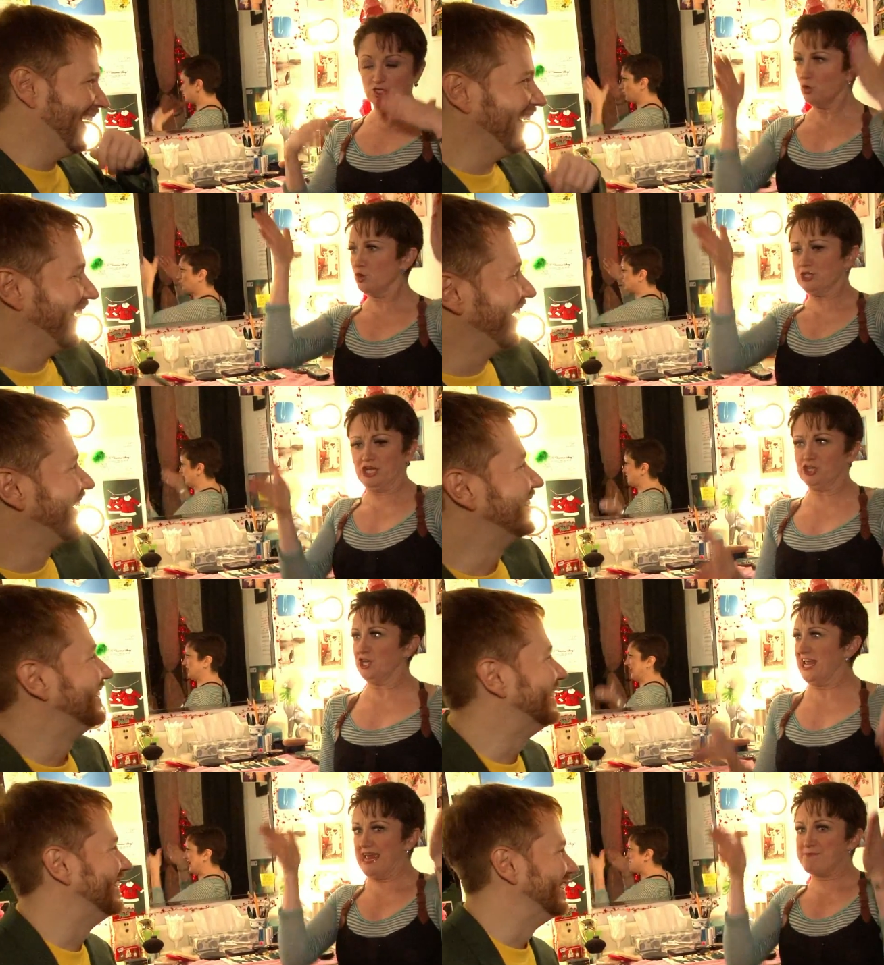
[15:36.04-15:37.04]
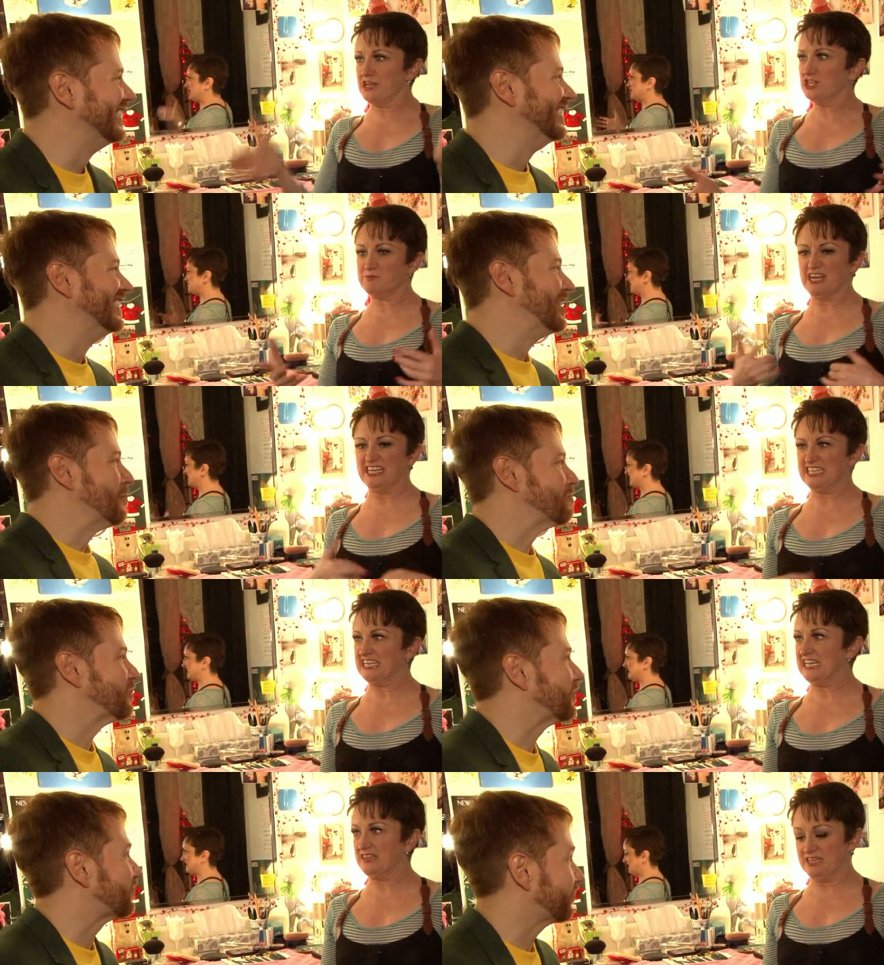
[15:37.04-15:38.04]
Speaker 1: school teacher image, but
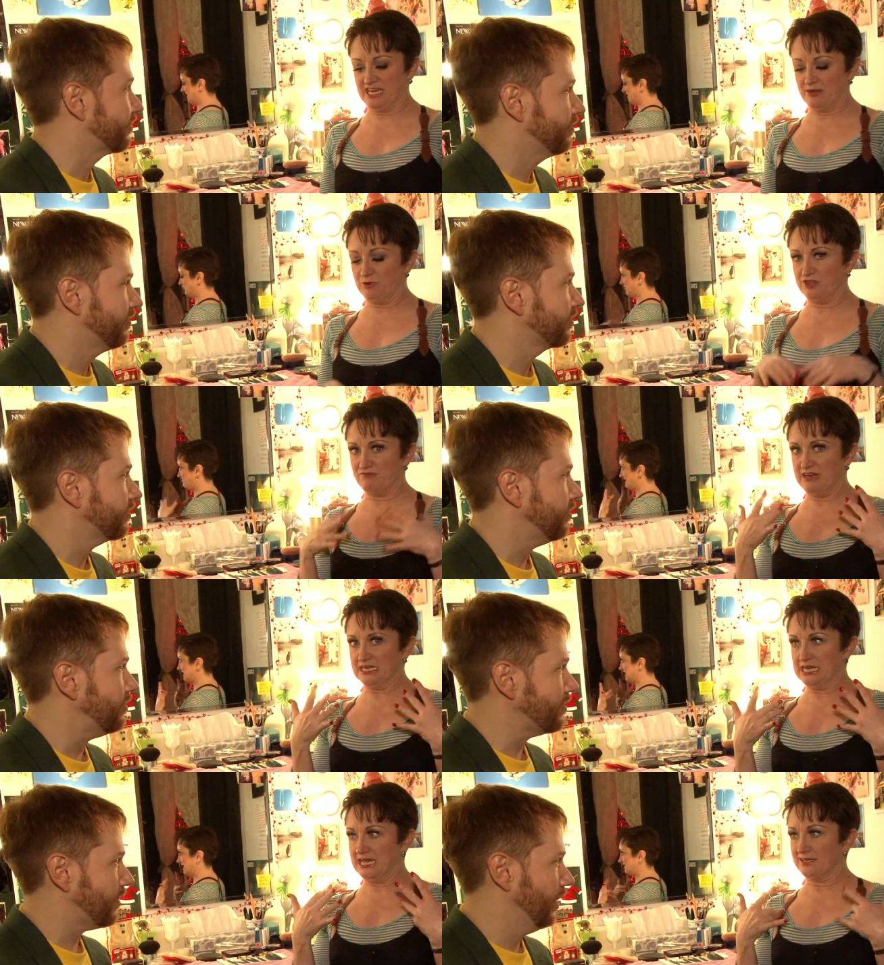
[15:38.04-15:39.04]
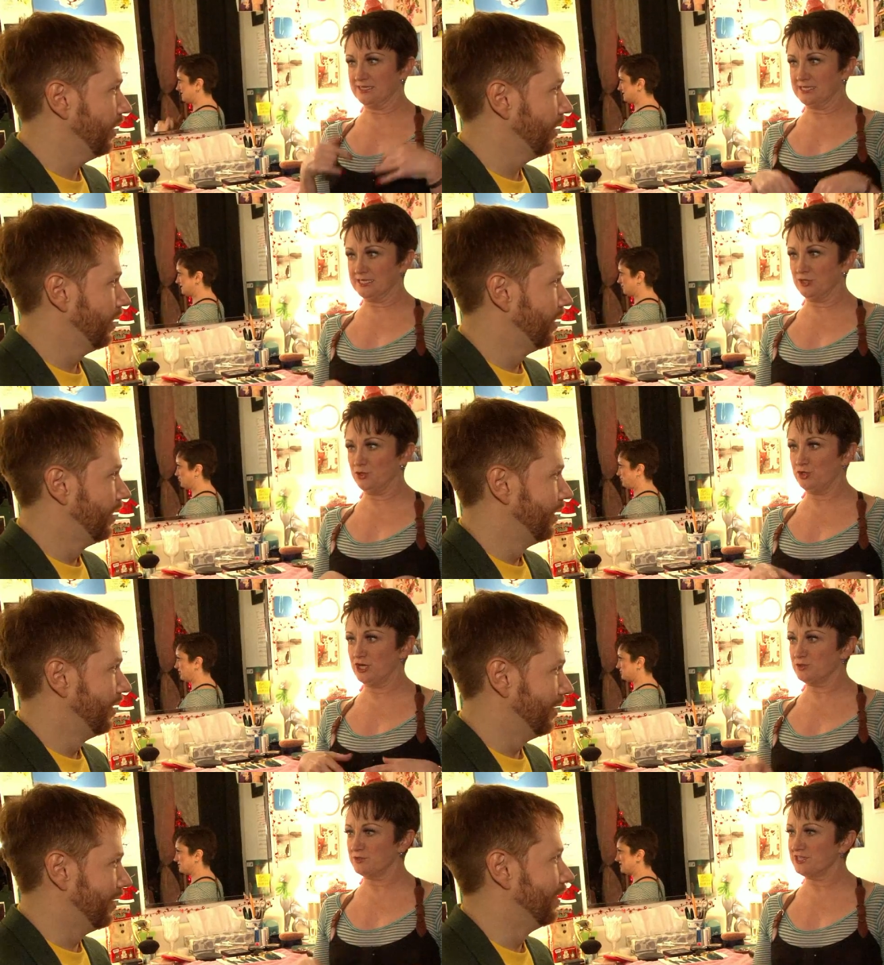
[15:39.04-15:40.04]
underneath there with the red nails and who
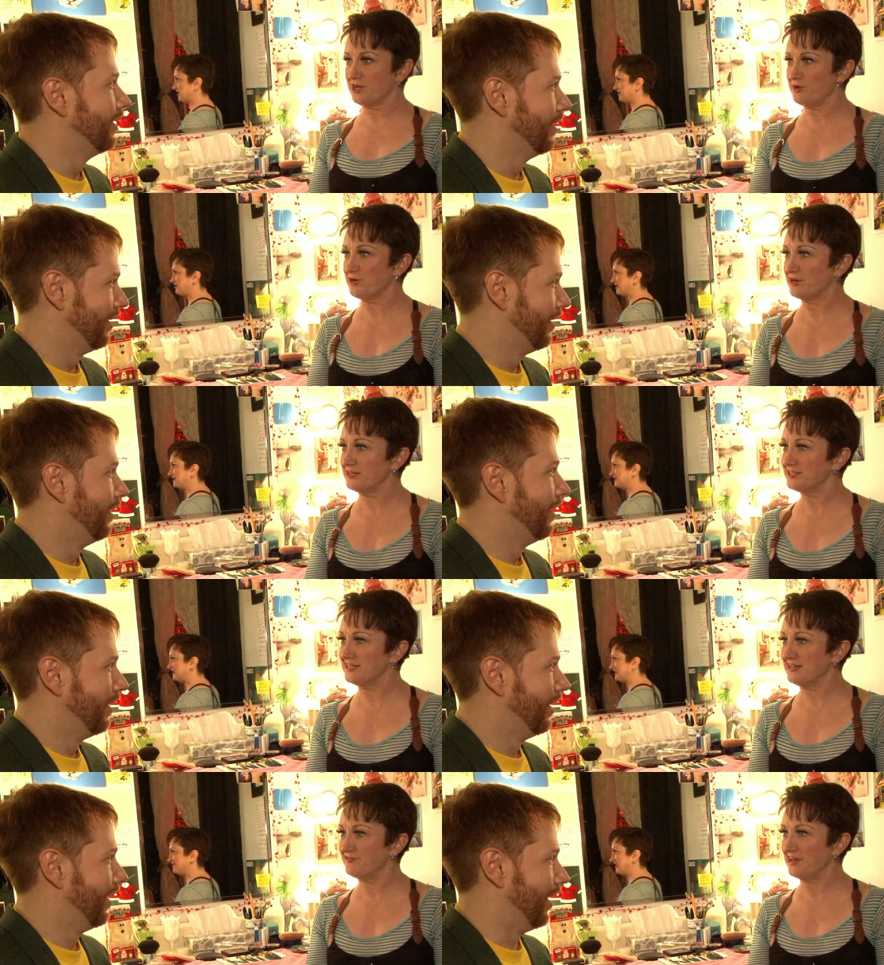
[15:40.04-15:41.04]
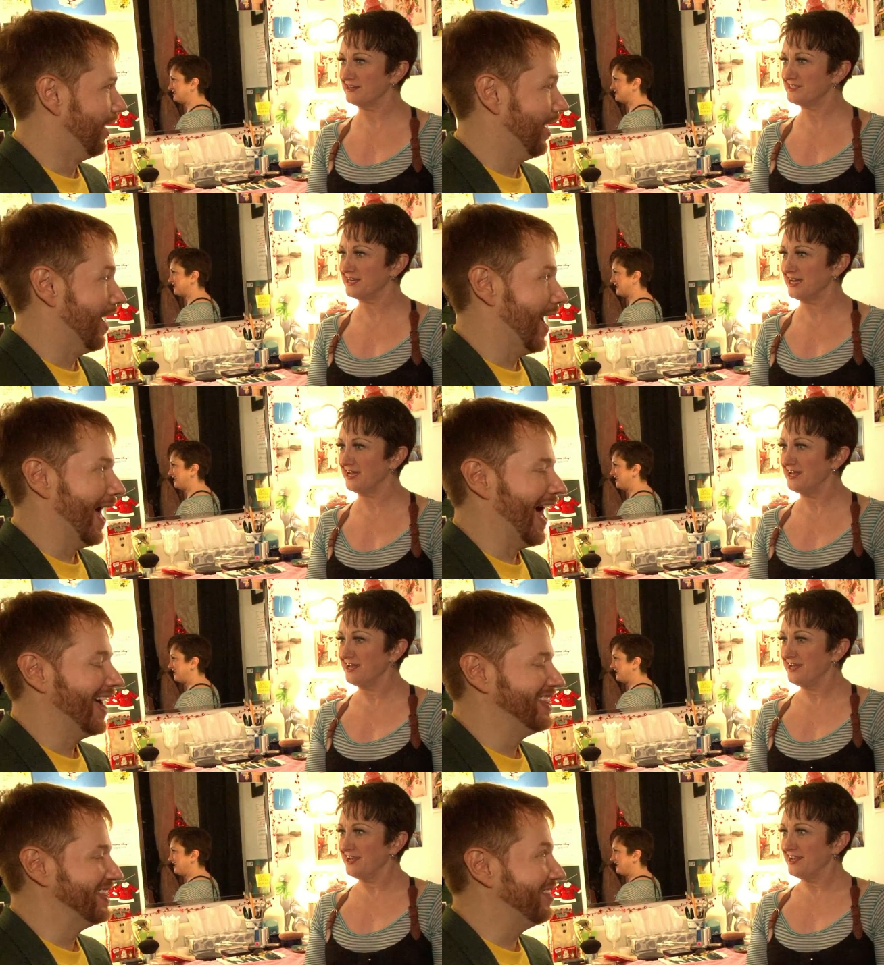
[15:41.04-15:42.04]
knows yeah. what's going on underneath that. Uh,
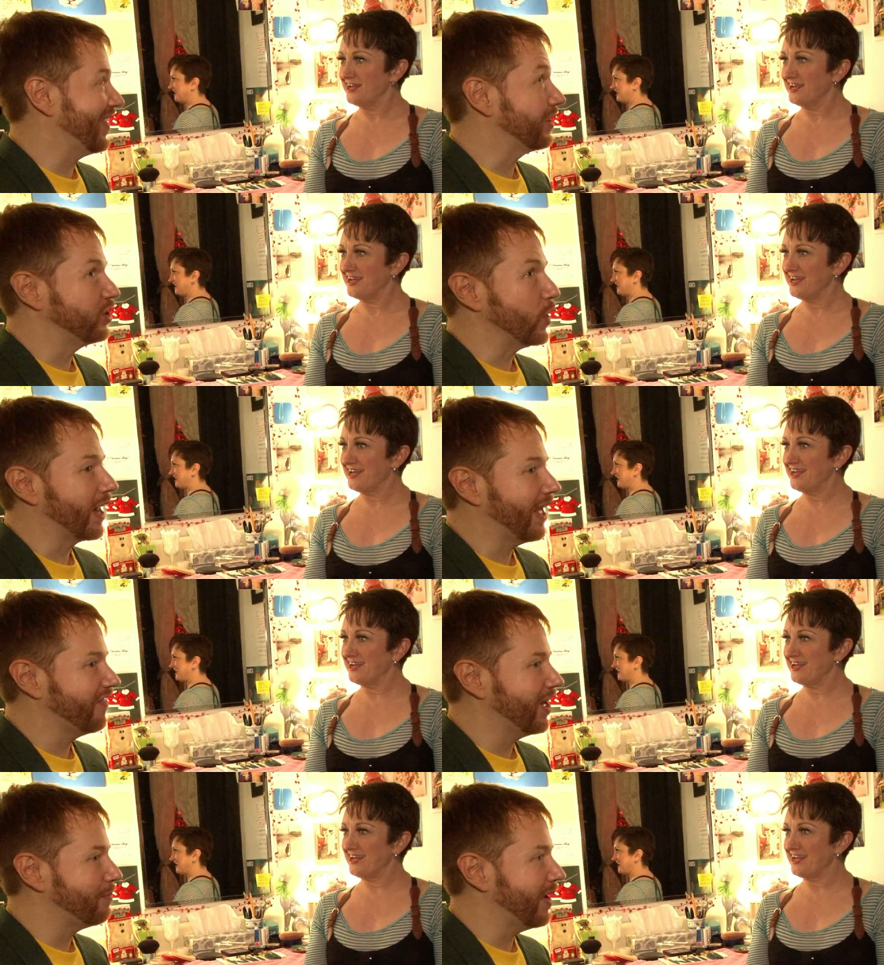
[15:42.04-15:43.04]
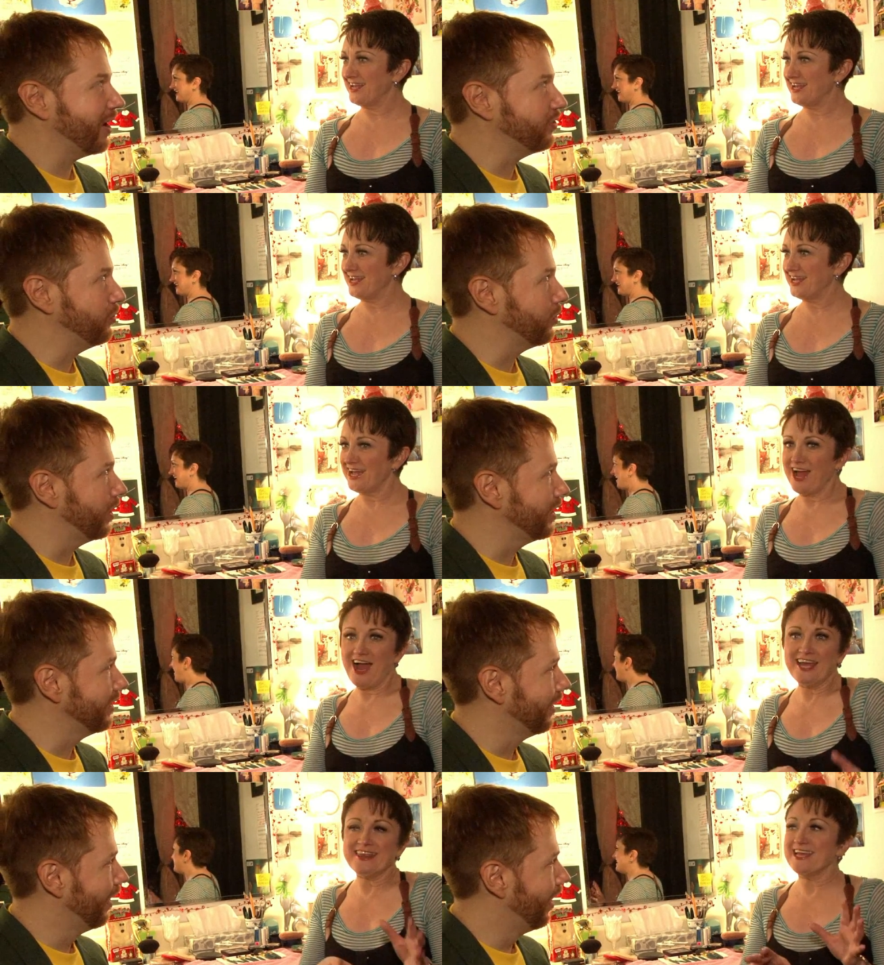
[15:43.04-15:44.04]
Speaker 2: I love it. You got to have that
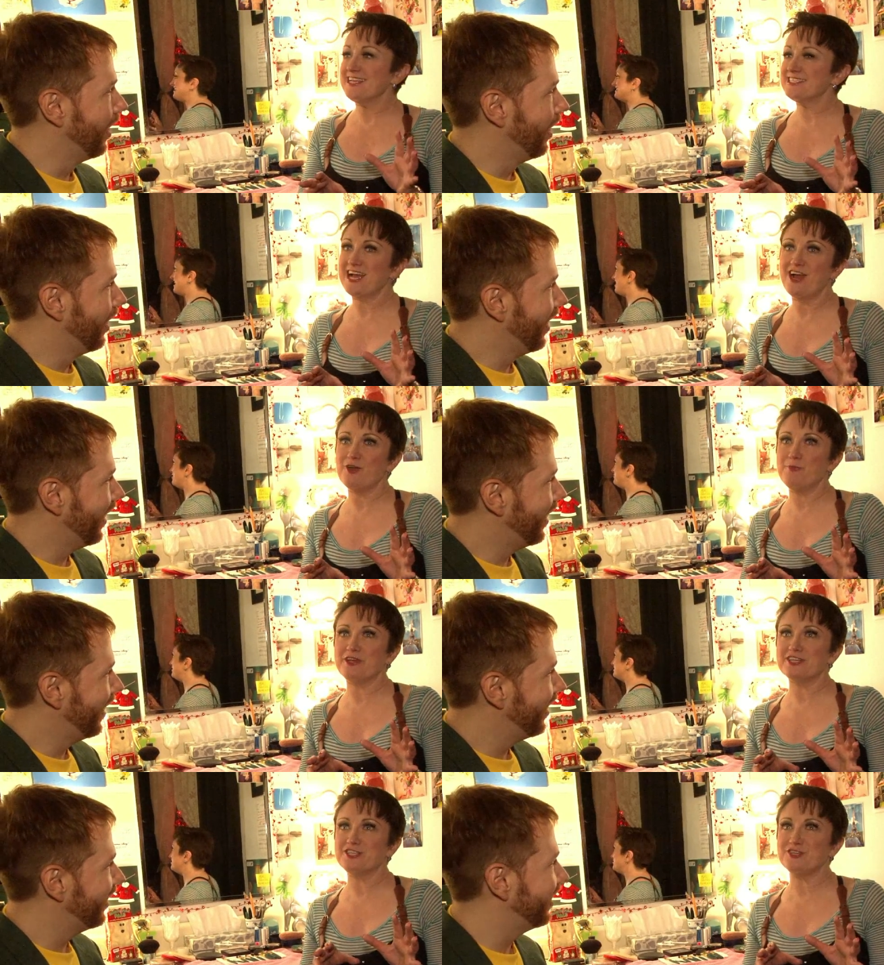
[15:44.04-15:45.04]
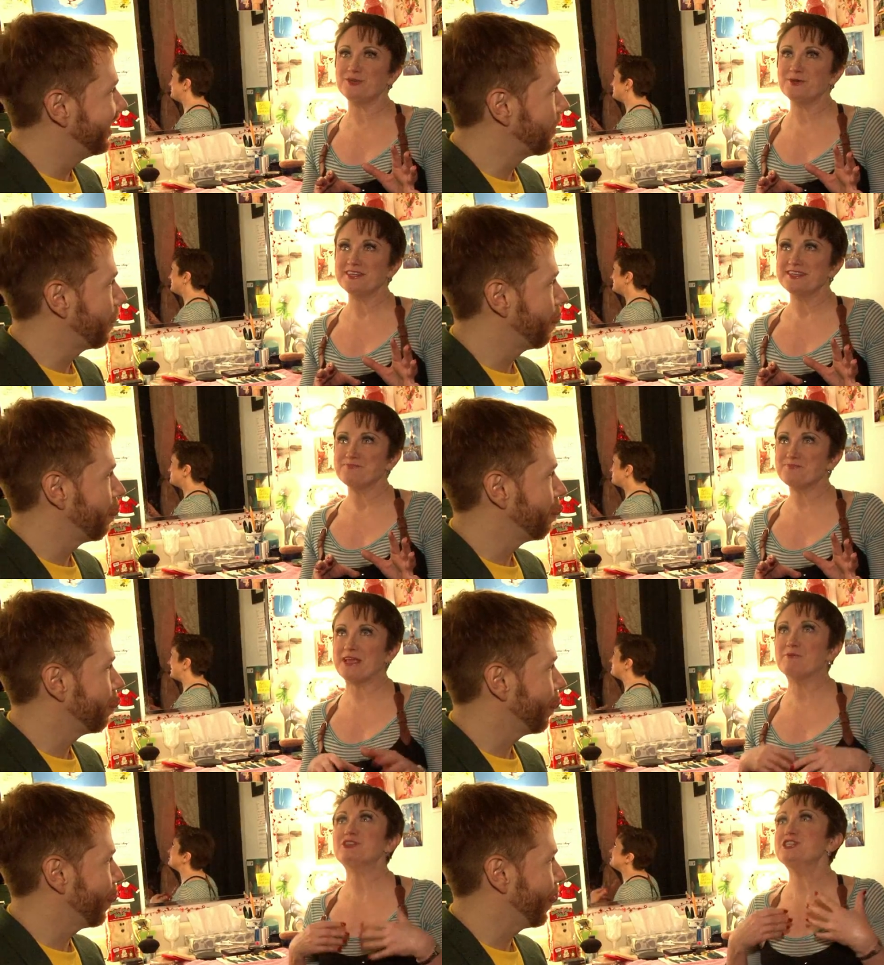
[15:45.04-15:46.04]
backstory. I
Speaker 1: think so because you
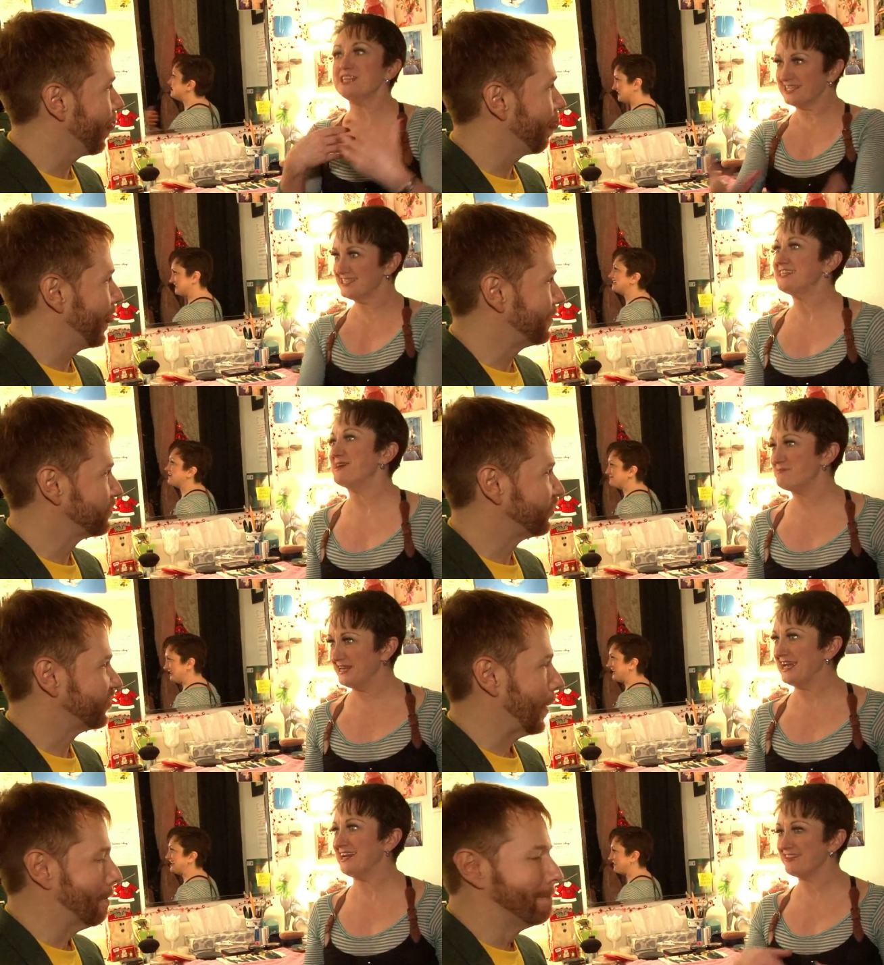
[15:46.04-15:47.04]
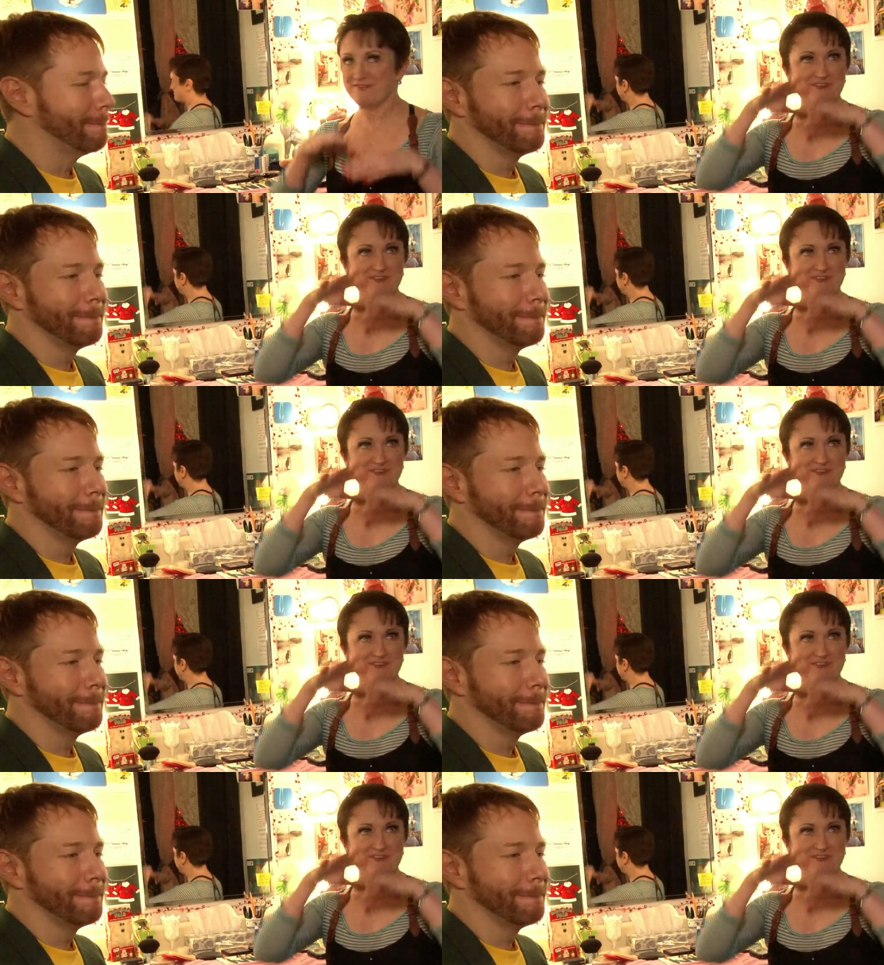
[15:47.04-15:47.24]
then when she does the number later, the